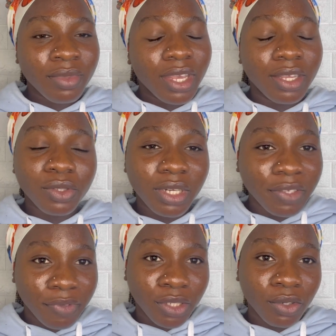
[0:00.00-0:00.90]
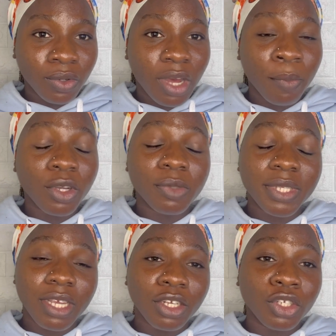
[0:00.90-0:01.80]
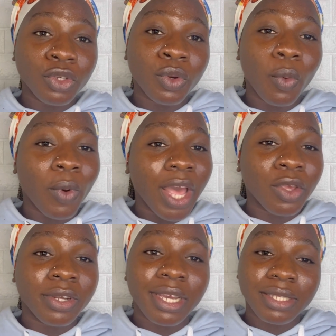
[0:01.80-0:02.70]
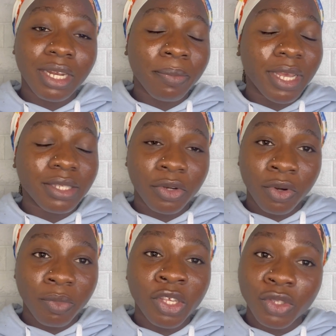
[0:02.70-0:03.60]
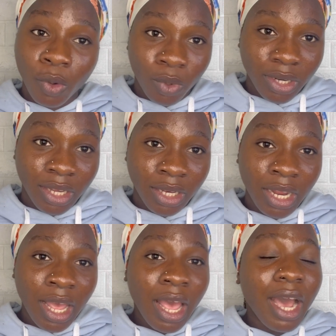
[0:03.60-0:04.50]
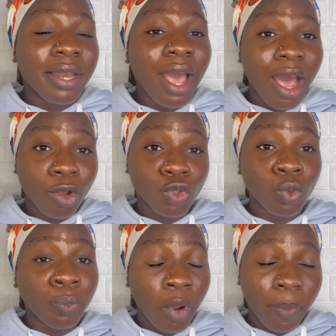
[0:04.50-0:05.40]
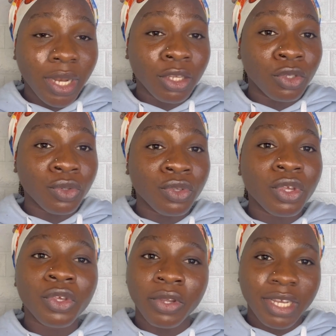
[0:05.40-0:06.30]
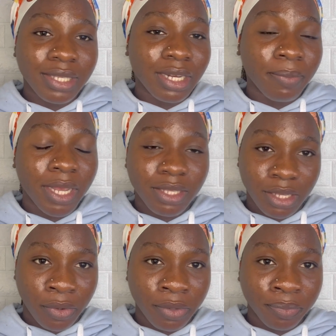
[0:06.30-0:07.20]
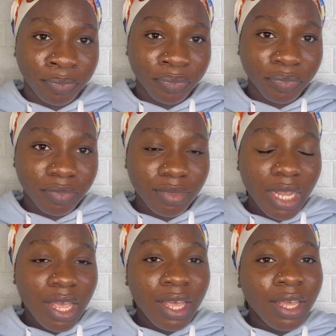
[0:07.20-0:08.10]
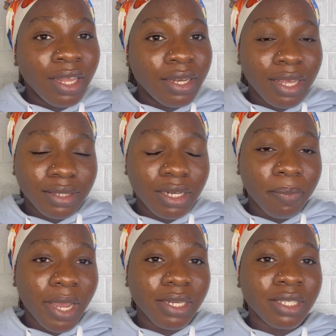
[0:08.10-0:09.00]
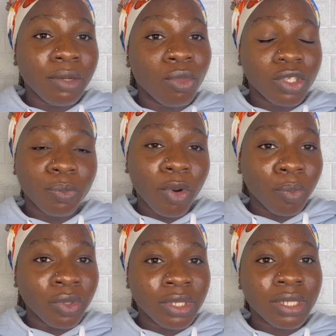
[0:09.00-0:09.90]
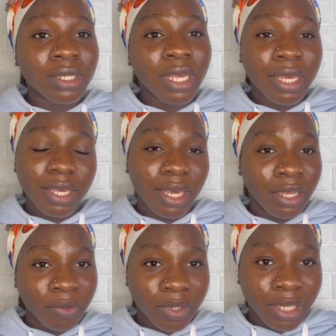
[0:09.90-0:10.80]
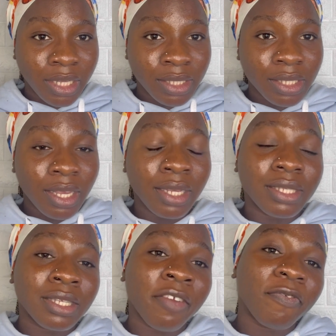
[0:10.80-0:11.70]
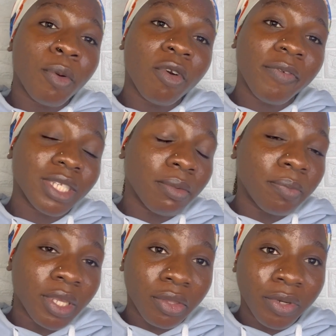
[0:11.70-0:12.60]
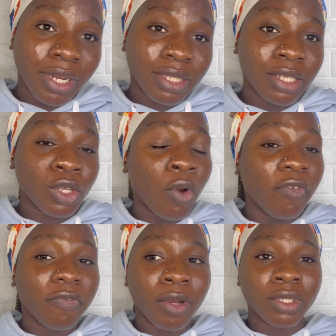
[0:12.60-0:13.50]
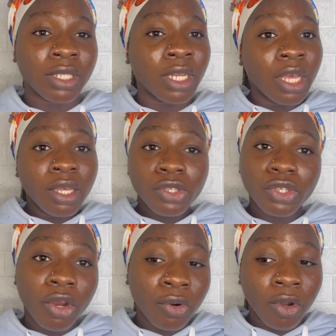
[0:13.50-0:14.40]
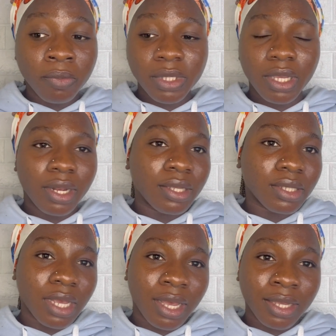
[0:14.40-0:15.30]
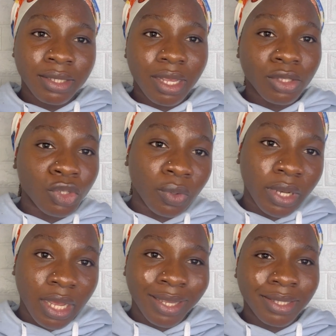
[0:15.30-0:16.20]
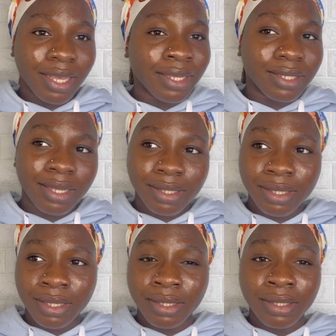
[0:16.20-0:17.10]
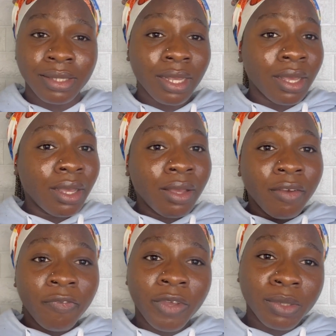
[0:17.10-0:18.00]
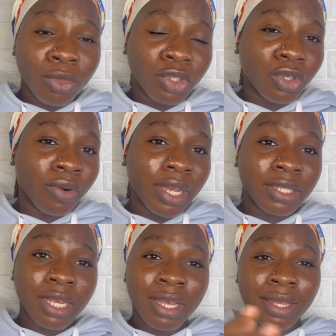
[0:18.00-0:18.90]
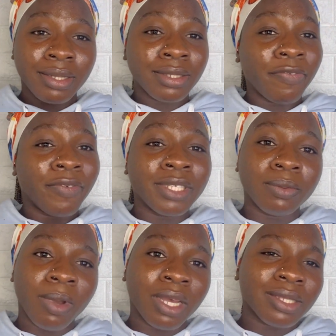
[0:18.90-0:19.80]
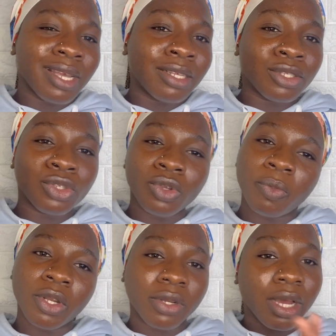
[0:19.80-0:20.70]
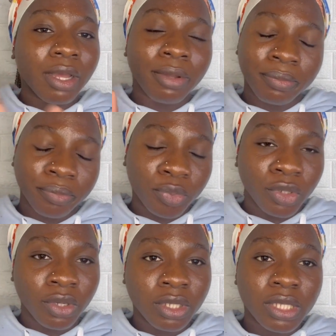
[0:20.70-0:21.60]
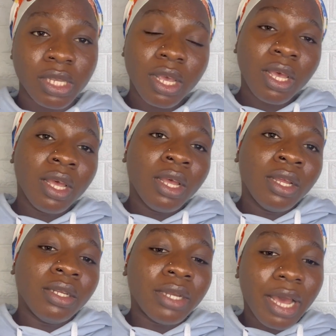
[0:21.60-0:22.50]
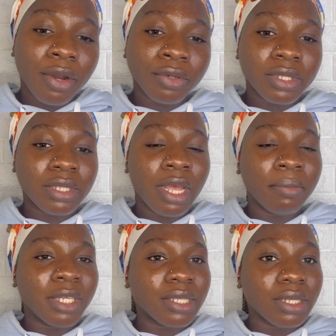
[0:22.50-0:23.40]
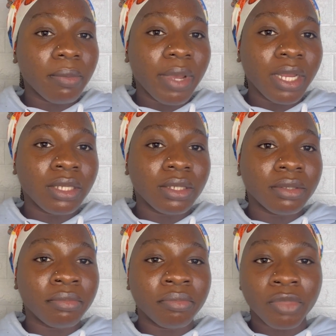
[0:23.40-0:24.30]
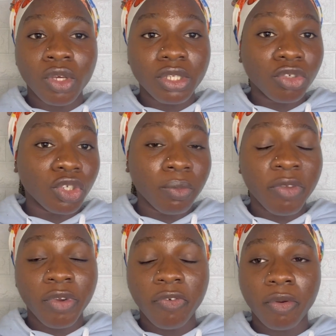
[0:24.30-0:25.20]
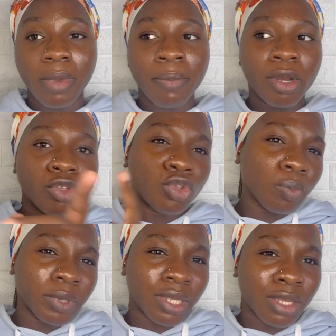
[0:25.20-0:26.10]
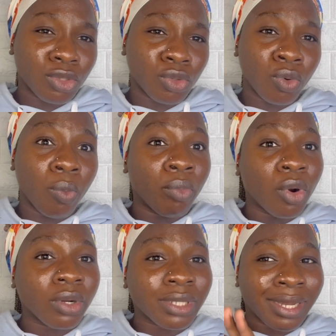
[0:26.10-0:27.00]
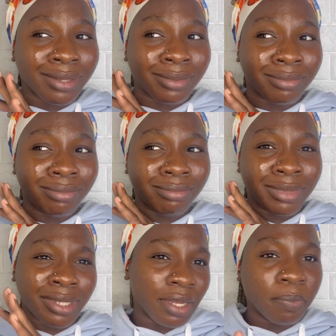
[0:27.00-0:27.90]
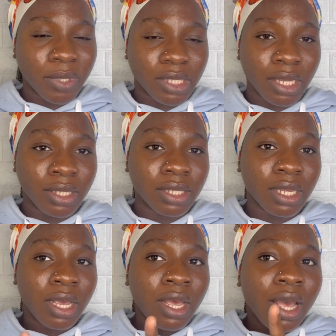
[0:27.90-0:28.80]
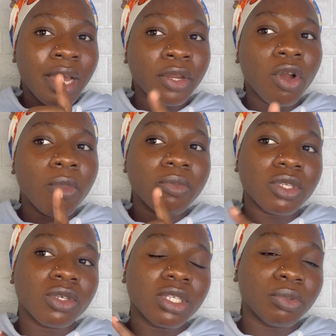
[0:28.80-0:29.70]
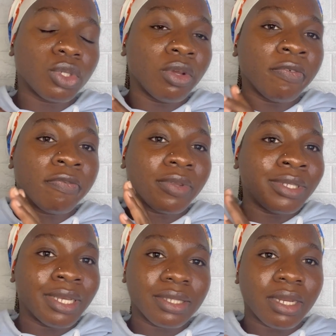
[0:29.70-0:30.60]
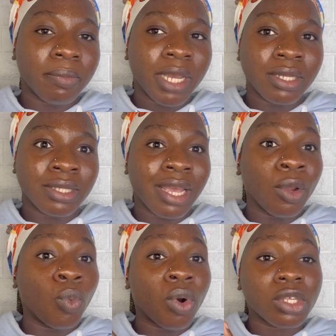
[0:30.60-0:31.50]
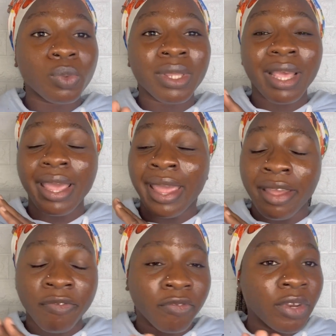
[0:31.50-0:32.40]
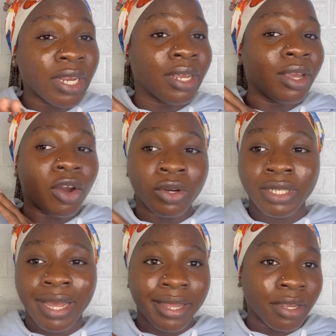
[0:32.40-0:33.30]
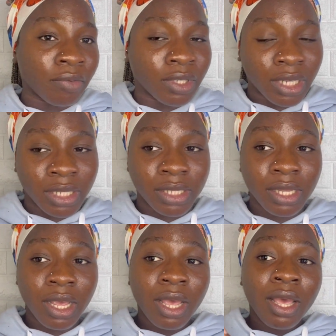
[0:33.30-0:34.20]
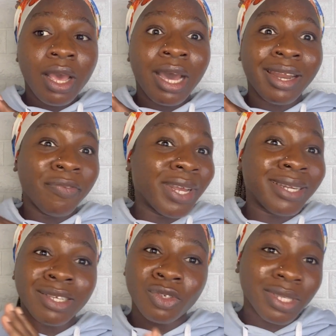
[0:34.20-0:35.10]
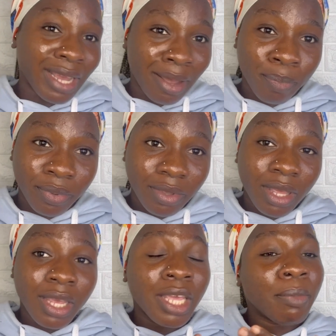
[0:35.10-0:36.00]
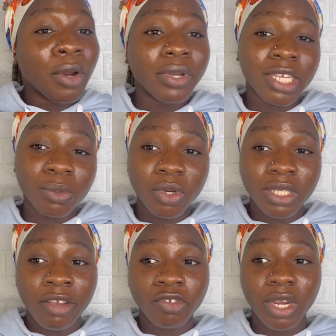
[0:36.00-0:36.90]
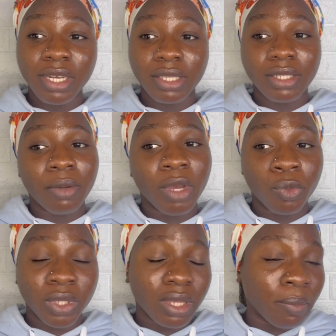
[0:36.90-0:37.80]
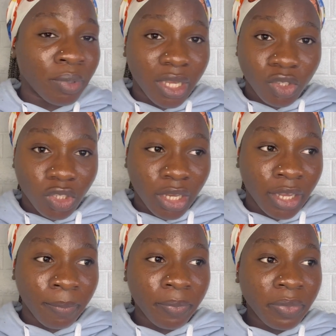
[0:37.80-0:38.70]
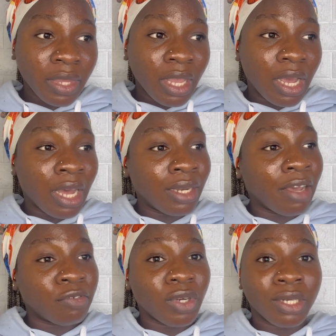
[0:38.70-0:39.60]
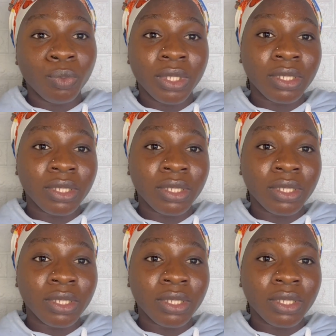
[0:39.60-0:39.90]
In today's video, I'm going to be telling you why your niacinamide serum is not working and how to properly use your niacinamide serum. Niacinamide is a multi-purpose skincare ingredient. It is a form of vitamin B3 that is often found in serums, cleansers, toners, essences, face moisturizers, face masks, and so many other products. Now, niacinamide concentration may vary from about 2% to more than 10%. And a common misconception of niacinamide is that it works with every other ingredient. And I feel like that's just cap. In my own experience, I've tried niacinamide with BHA and I've tried it with